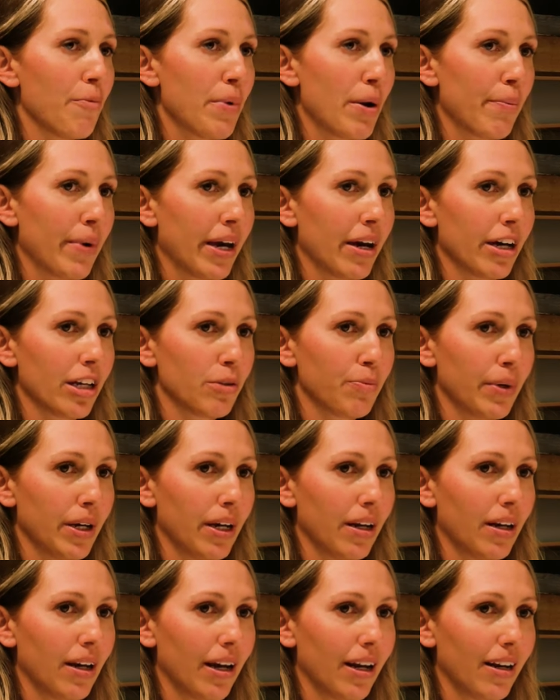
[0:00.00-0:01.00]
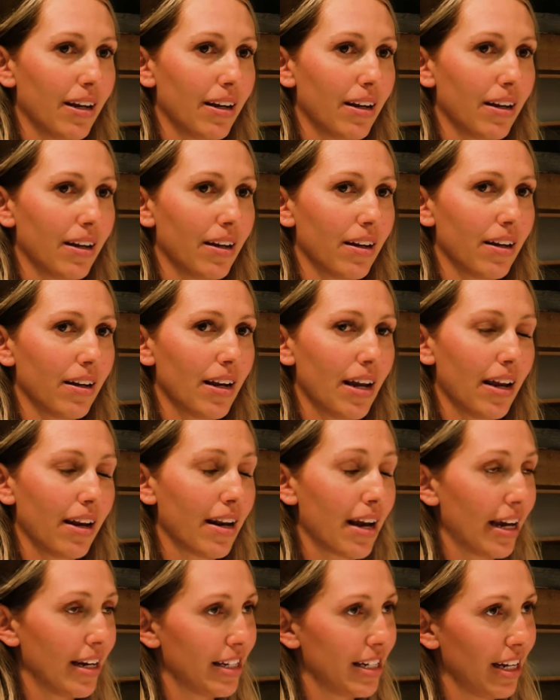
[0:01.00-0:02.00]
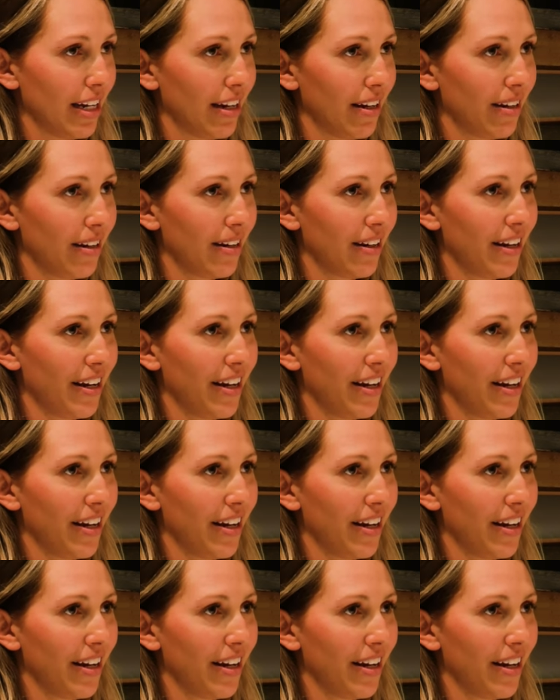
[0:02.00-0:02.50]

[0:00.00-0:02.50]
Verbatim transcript: met my husband at nineteen.